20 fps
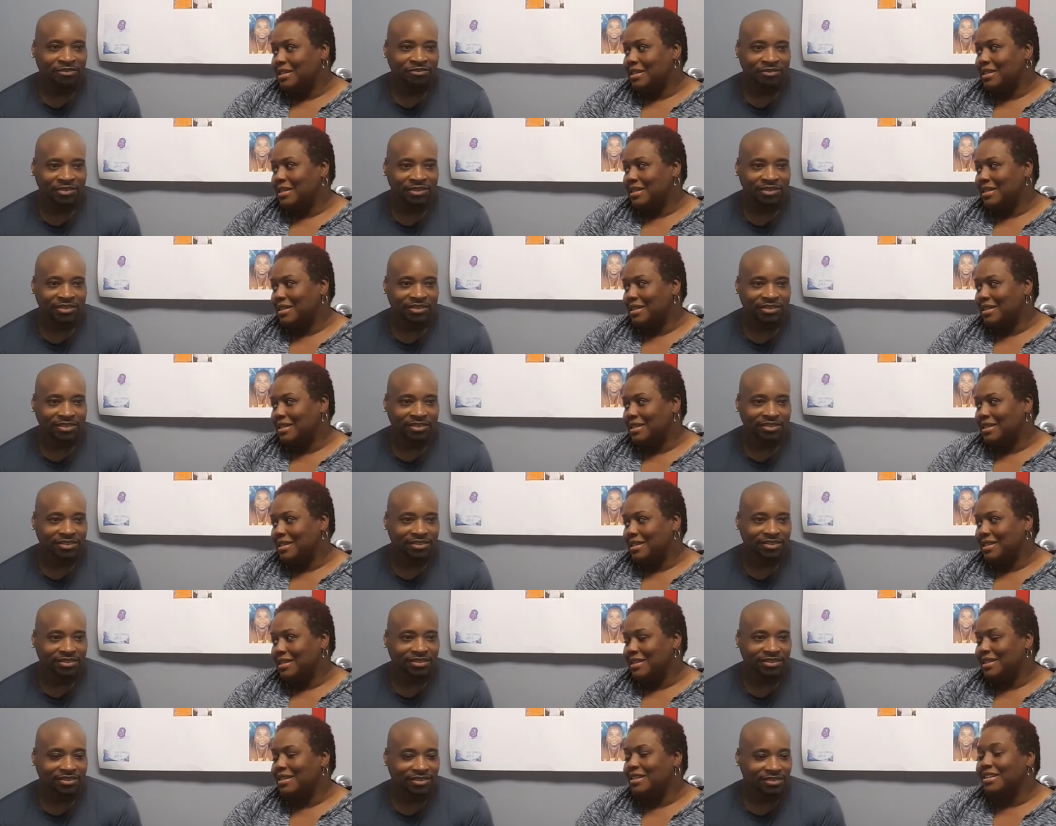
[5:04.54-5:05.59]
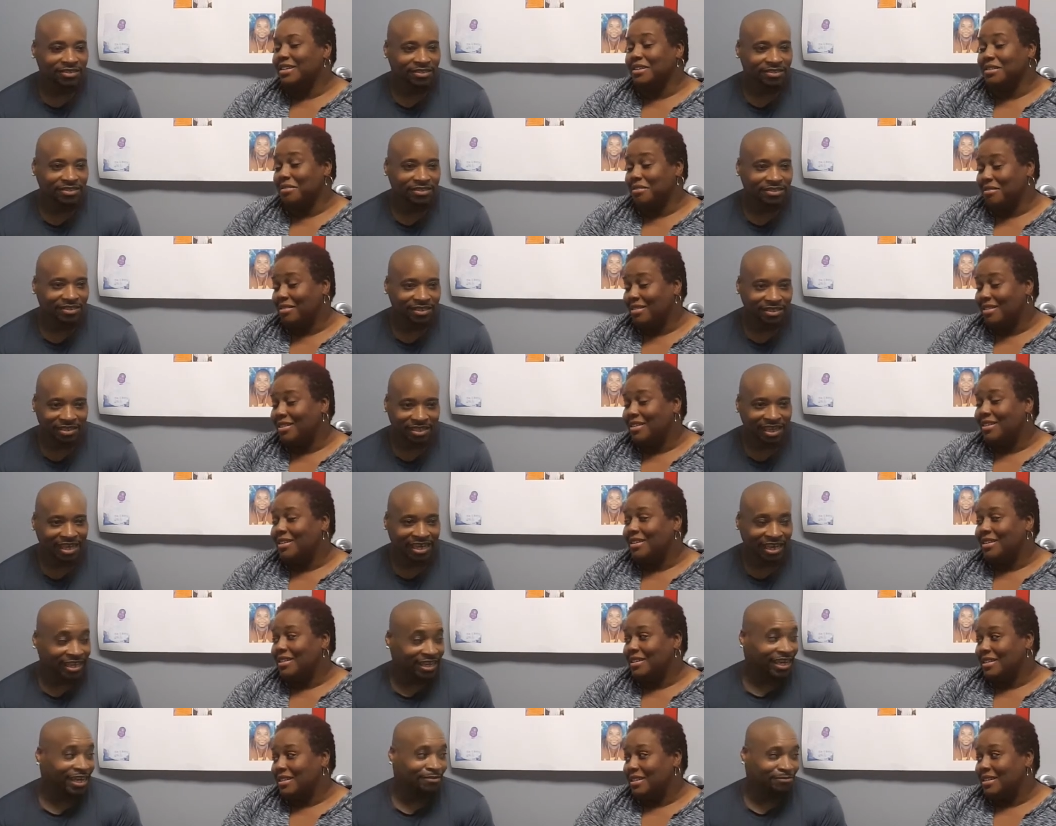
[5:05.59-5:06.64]
Speaker 1: my grits. I
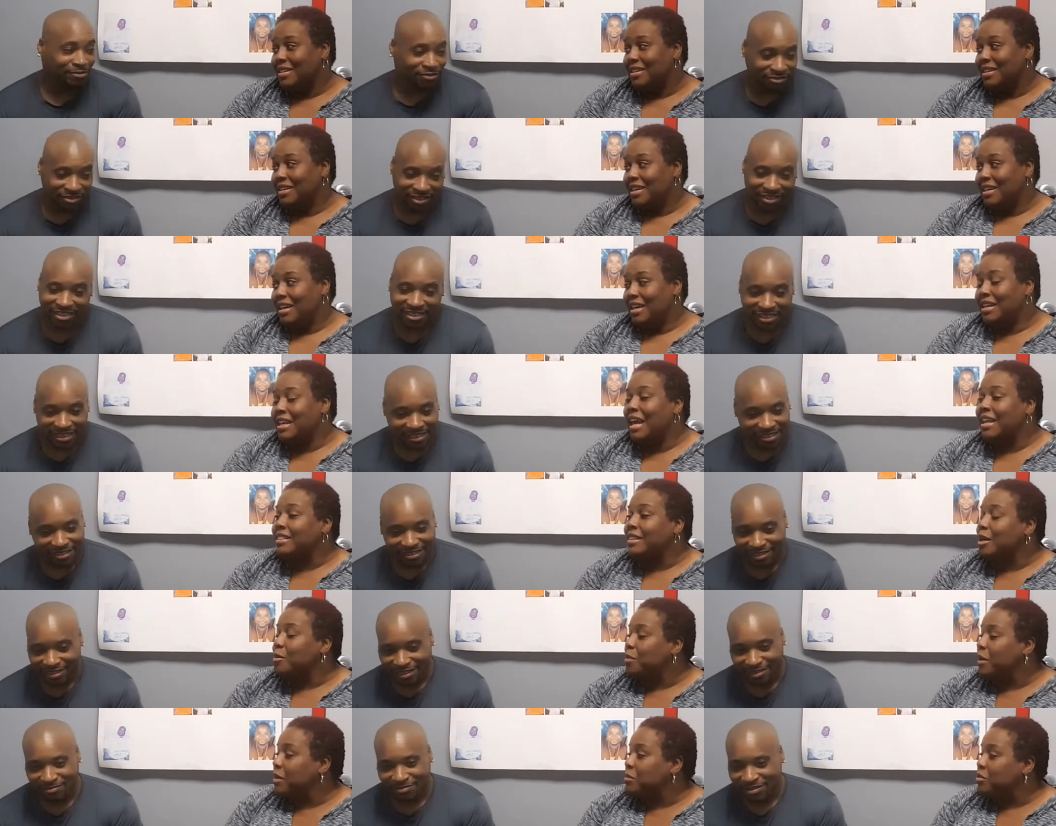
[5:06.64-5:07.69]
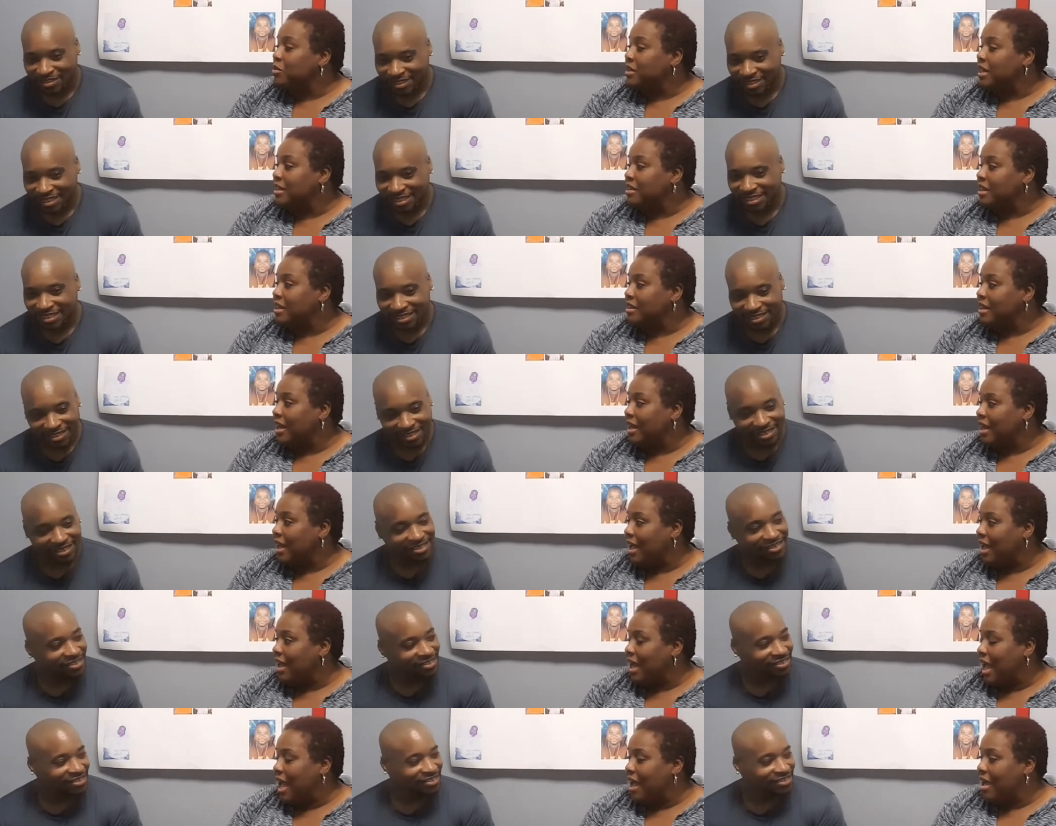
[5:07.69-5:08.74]
gotta have a grits. And I
Speaker 2: think people think that they
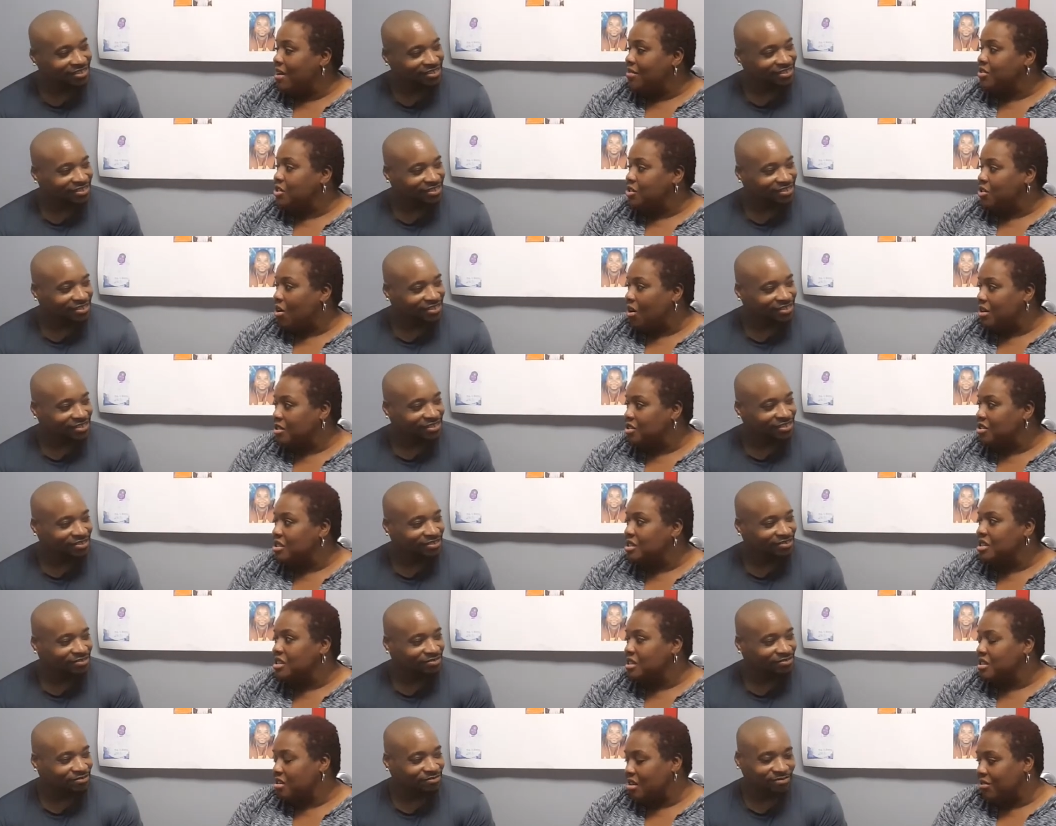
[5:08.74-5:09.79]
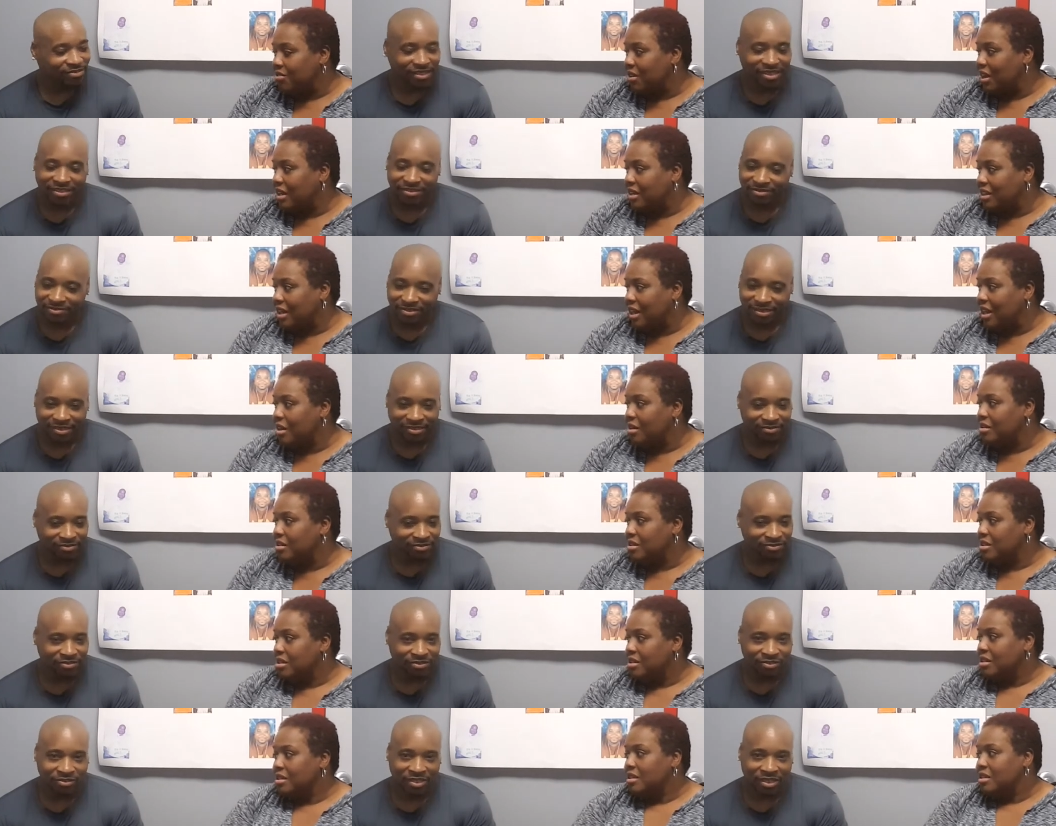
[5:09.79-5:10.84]
can't have starches yeah. and stuff like that.
Speaker 1: No,
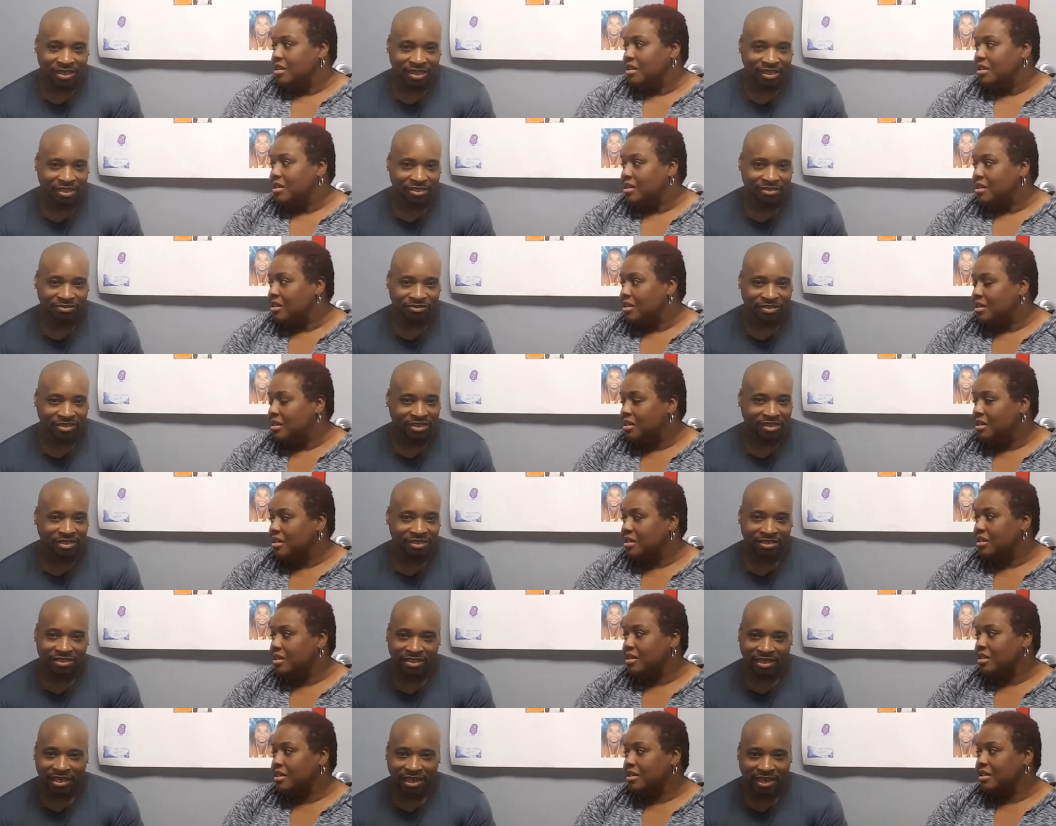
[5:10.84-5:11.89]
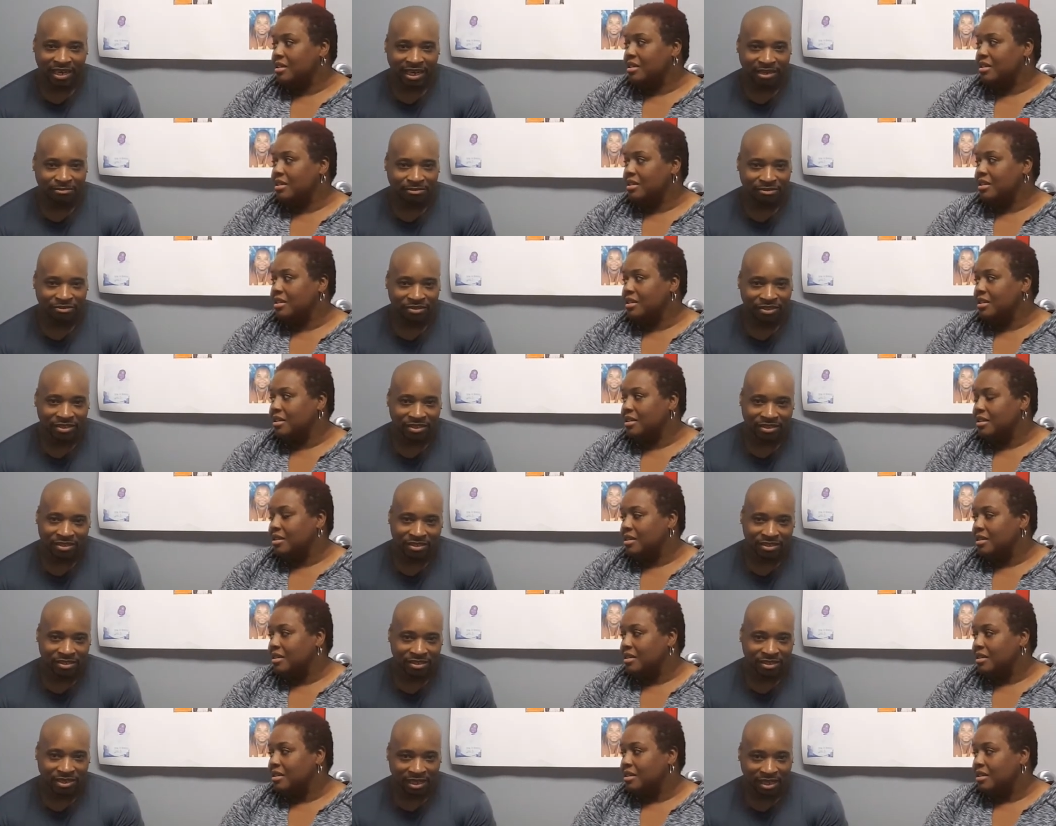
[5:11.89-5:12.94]
you, can't. You know what I'm saying? I gotta have a grits and some